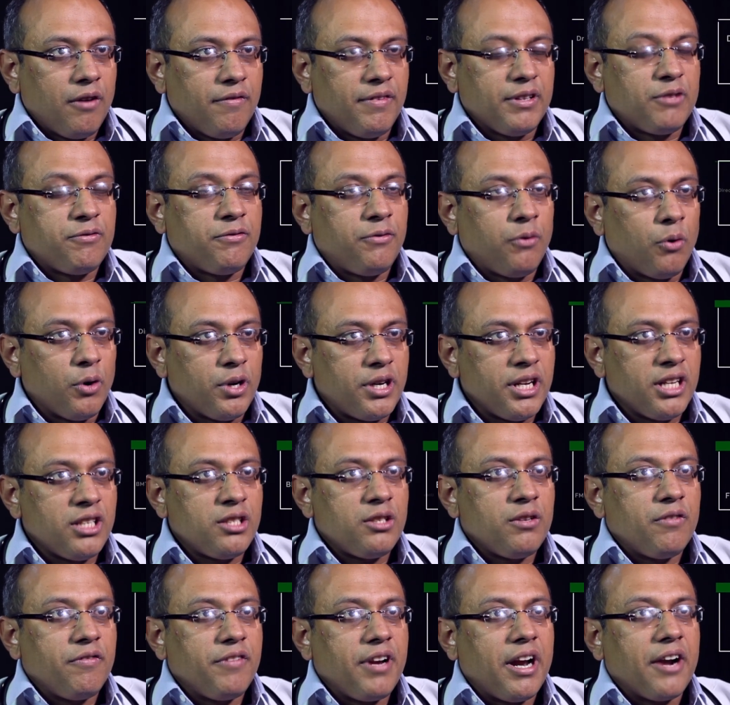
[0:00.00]
With
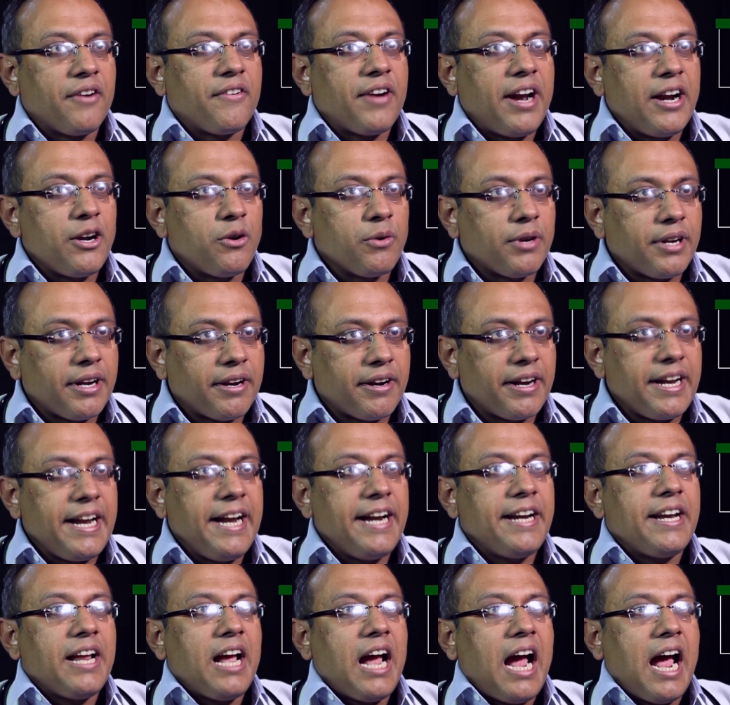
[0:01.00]
Fortis, we are trying to
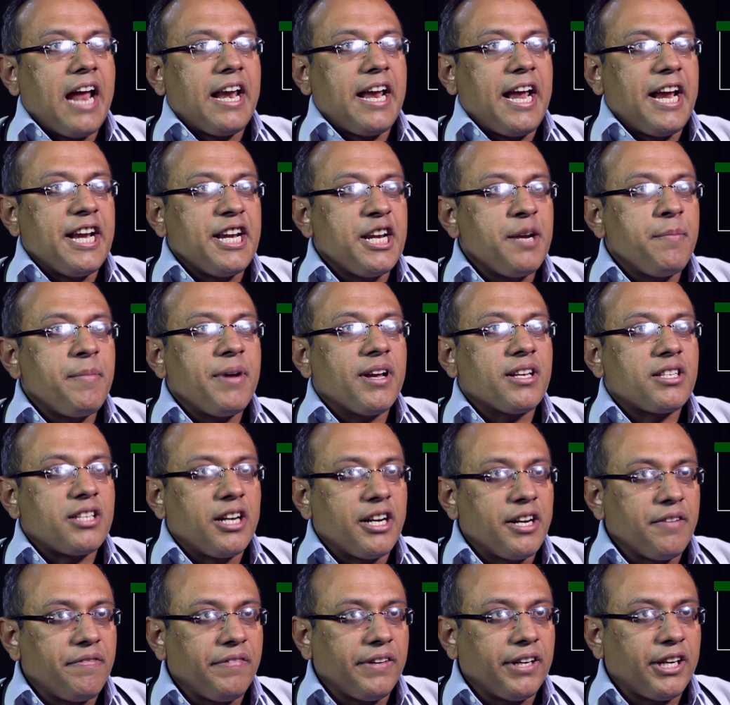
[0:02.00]
create an anemia
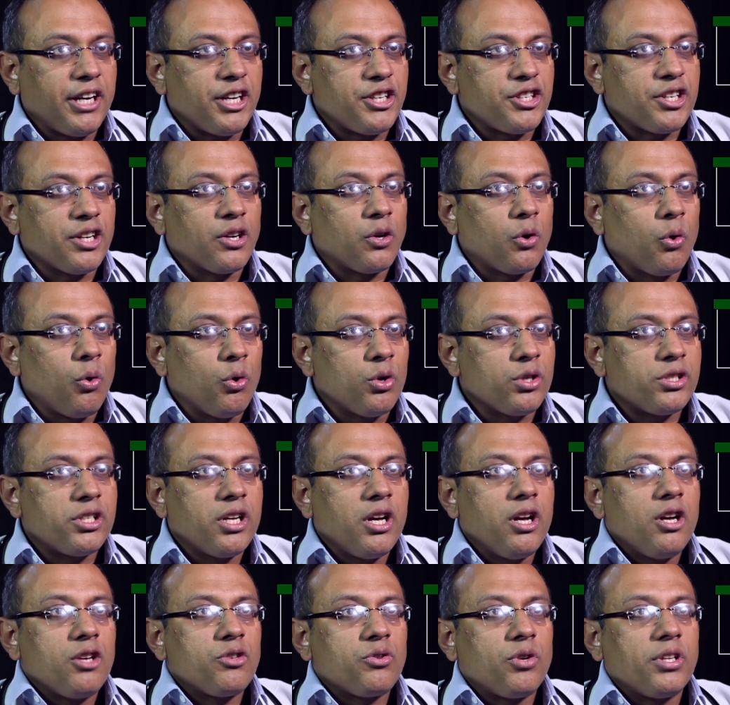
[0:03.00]
certification course
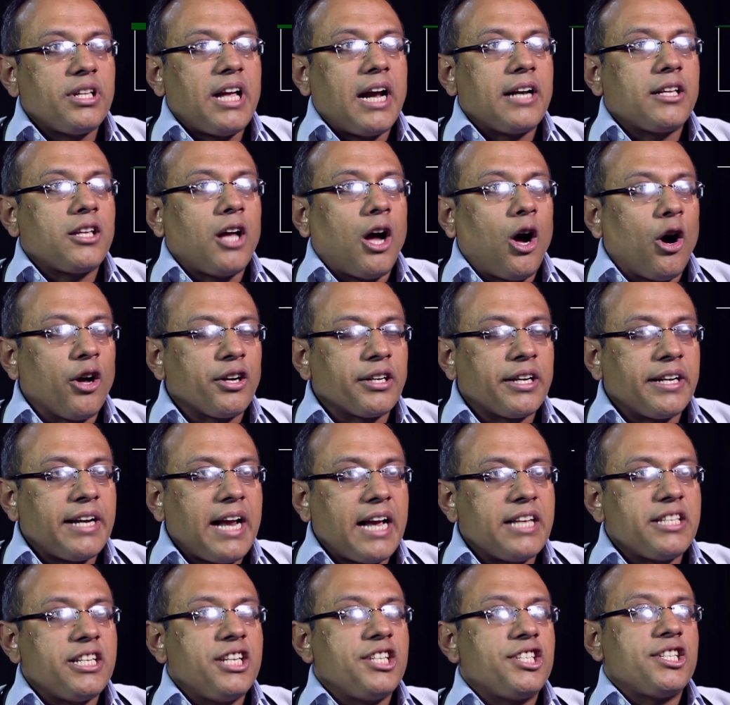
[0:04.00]
so that the
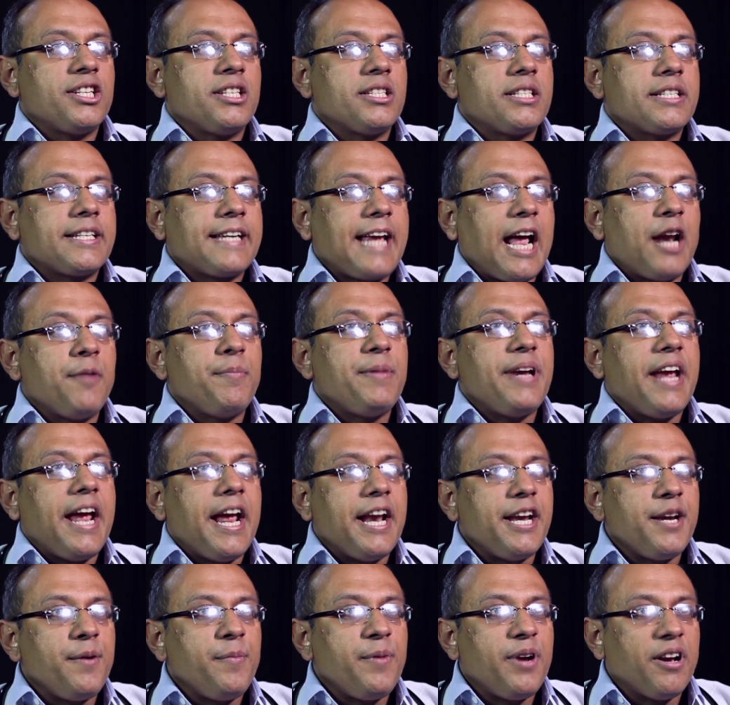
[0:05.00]
organizations can be
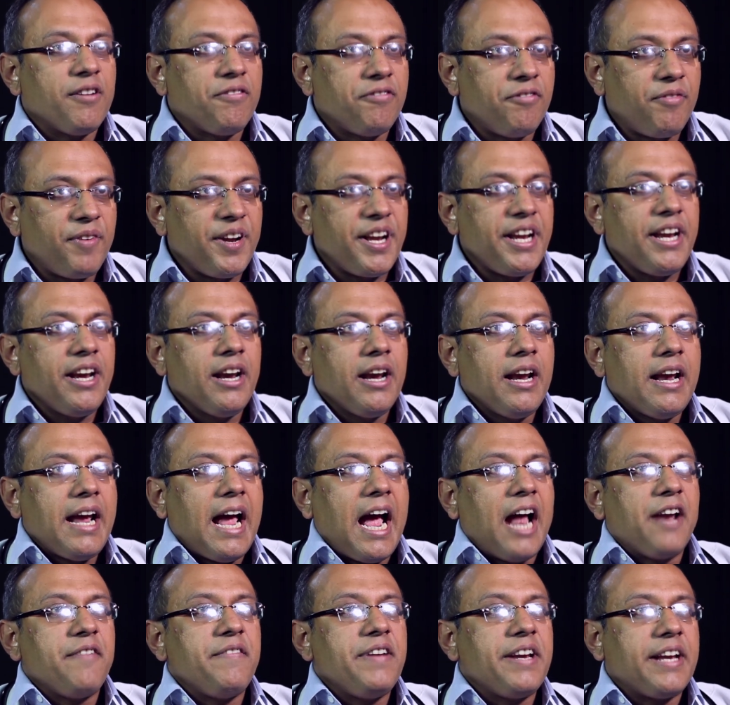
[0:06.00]
anemia-free
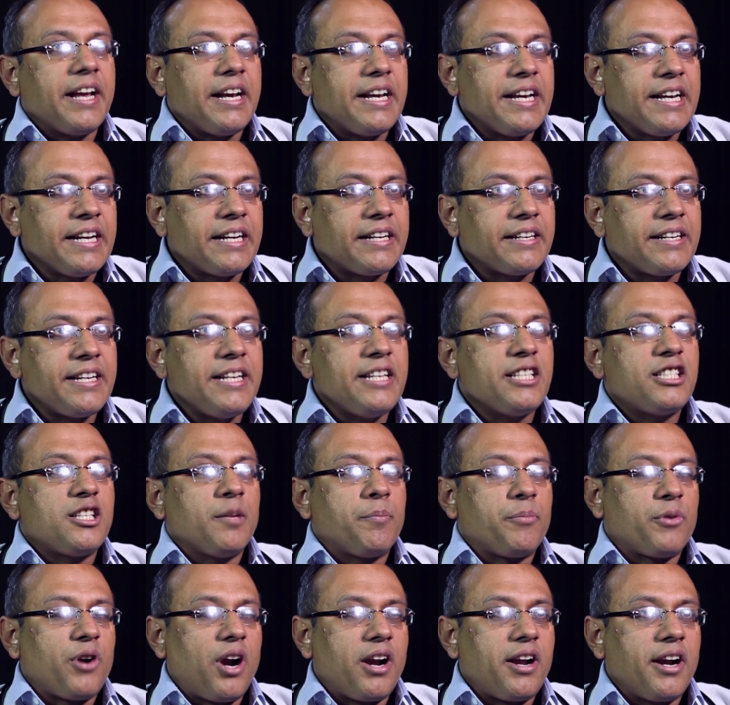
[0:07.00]
and we can increase
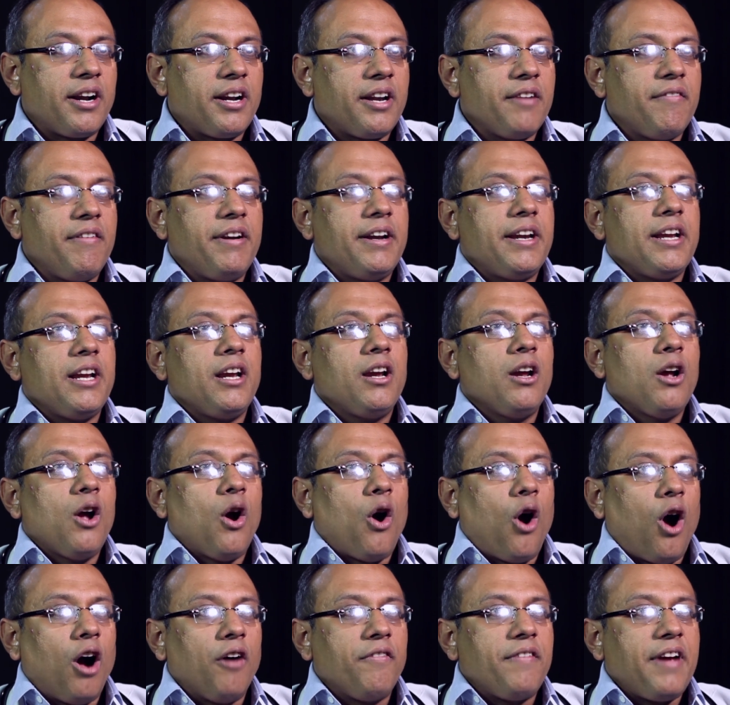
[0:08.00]
the productivity
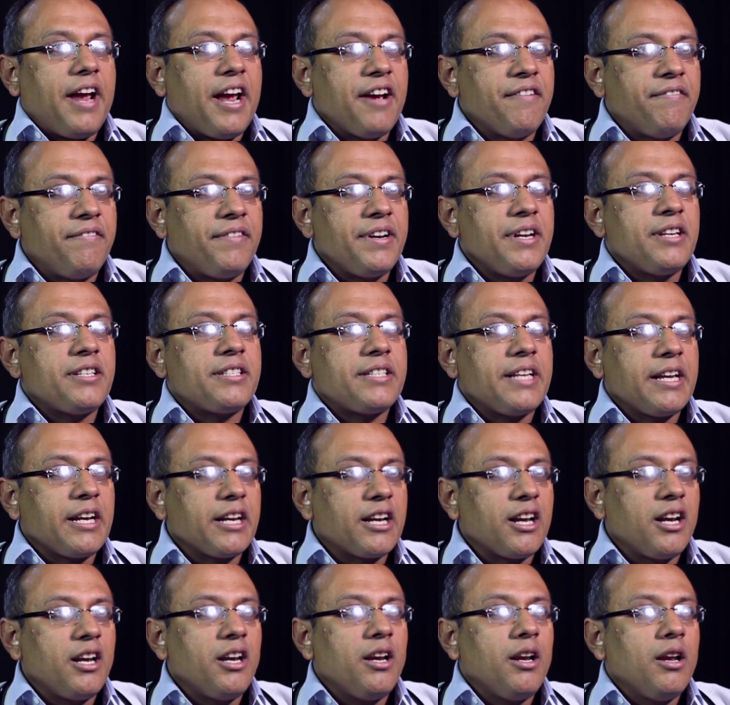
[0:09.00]
of every
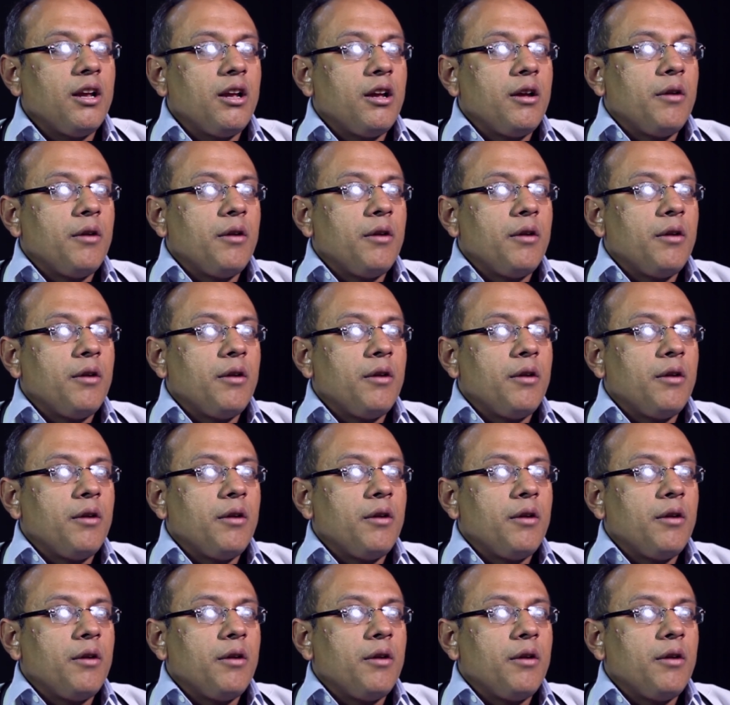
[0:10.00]
single